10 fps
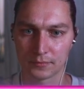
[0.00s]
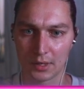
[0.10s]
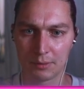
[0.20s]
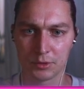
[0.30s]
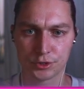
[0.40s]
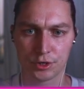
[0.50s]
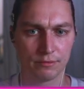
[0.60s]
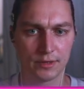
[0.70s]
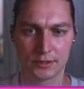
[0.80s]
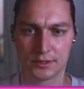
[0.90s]
I'm not sure
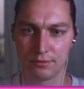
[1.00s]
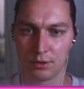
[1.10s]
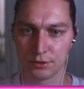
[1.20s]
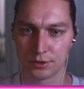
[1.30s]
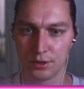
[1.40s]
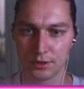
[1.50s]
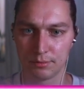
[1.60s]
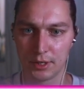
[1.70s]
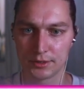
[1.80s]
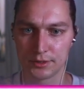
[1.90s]
if that's default or not,
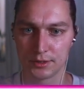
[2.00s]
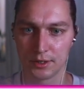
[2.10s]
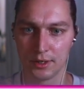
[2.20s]
but